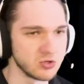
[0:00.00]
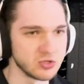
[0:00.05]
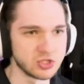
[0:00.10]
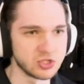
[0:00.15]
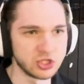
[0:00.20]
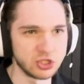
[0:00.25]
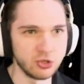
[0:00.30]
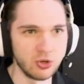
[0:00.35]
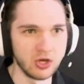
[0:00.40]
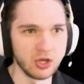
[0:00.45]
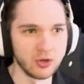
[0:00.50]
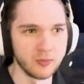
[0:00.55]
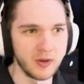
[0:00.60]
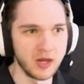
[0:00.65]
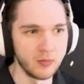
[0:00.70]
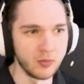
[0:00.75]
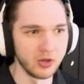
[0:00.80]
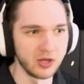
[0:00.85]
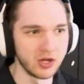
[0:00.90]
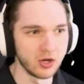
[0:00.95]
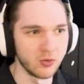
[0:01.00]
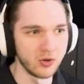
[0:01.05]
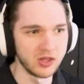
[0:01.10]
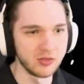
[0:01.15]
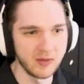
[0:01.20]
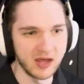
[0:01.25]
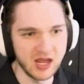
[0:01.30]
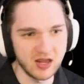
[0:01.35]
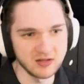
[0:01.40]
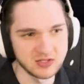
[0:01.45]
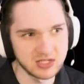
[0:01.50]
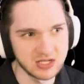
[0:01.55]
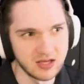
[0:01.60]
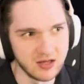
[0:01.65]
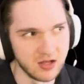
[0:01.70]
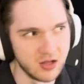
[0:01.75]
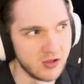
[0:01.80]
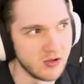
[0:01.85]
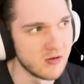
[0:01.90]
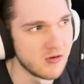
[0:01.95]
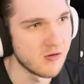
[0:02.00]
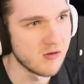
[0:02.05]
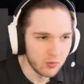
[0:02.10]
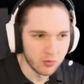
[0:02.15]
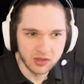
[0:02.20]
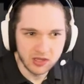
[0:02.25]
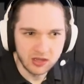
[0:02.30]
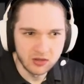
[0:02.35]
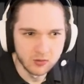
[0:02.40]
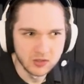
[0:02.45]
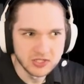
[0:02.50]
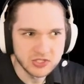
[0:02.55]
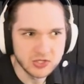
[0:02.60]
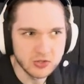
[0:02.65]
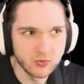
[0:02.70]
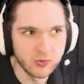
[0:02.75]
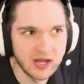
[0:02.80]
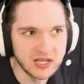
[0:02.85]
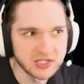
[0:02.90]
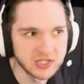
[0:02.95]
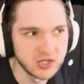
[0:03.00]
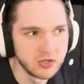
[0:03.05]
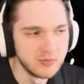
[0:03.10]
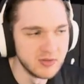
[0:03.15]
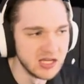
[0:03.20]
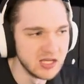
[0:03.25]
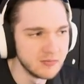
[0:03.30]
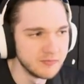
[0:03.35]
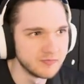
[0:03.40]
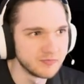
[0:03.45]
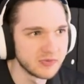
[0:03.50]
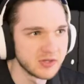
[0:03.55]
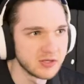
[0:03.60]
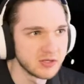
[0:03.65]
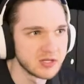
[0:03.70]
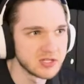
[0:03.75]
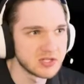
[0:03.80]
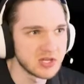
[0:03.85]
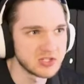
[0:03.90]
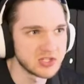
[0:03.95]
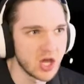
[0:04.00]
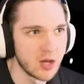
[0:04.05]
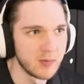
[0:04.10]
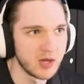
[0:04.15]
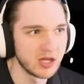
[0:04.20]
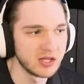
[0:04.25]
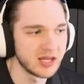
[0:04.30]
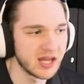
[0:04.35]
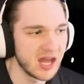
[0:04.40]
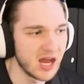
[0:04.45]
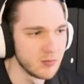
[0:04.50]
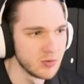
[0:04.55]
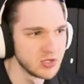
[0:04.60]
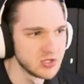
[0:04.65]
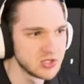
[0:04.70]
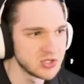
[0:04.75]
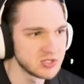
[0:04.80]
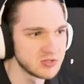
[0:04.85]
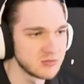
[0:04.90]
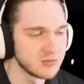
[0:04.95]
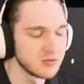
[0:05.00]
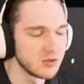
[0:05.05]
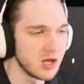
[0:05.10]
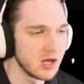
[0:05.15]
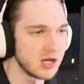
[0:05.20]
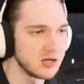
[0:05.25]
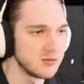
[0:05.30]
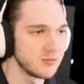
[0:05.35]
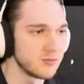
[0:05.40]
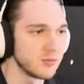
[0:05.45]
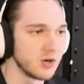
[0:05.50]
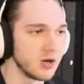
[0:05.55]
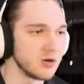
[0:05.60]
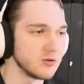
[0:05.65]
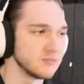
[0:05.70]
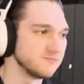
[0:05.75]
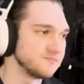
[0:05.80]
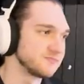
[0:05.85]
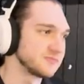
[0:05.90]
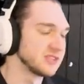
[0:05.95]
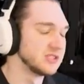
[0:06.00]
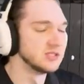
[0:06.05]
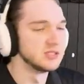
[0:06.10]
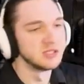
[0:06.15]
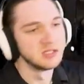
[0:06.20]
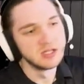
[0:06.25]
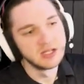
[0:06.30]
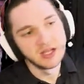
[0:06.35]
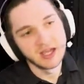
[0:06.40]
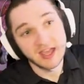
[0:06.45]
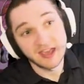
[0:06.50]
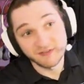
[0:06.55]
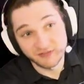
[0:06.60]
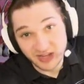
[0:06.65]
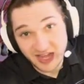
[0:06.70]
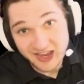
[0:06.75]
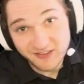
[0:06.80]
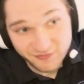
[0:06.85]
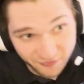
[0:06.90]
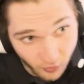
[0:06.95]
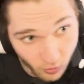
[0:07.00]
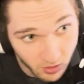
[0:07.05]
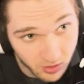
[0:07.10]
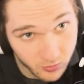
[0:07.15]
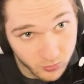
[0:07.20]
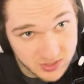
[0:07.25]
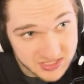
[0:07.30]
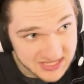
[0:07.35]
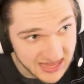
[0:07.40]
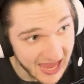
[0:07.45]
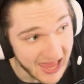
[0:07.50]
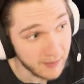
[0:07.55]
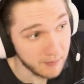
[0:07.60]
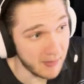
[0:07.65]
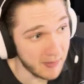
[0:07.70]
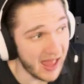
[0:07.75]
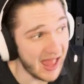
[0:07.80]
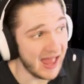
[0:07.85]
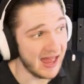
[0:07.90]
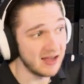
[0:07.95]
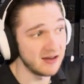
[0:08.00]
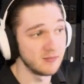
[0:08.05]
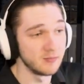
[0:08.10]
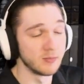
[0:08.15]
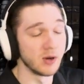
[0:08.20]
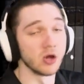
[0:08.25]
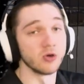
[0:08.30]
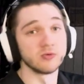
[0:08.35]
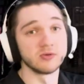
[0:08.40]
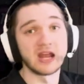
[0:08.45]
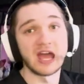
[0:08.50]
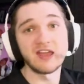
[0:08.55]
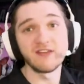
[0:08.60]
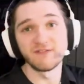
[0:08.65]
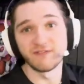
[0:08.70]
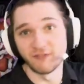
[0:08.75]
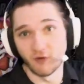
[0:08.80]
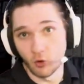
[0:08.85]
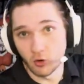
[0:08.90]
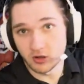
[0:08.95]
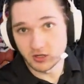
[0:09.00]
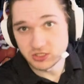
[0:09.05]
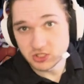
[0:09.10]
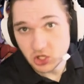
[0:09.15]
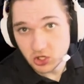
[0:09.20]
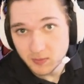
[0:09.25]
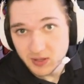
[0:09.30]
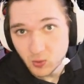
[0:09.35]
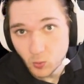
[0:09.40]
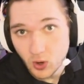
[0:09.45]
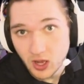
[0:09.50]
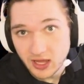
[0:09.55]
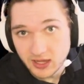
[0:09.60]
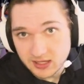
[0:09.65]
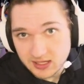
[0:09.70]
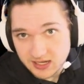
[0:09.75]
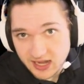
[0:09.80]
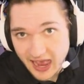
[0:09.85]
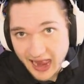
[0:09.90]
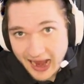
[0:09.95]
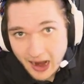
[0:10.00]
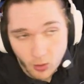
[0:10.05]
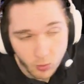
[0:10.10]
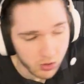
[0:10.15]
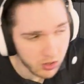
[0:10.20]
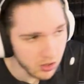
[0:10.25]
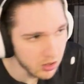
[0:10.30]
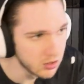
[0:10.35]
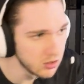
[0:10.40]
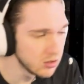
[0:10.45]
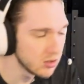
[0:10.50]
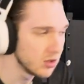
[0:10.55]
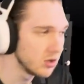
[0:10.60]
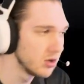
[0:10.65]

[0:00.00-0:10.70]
so there's two other people here with me still? Wait, were they the ones who rescued me? Because they saw me on the cameras? I, bro, if night four was that bad, bro, night four took me, what, an hour?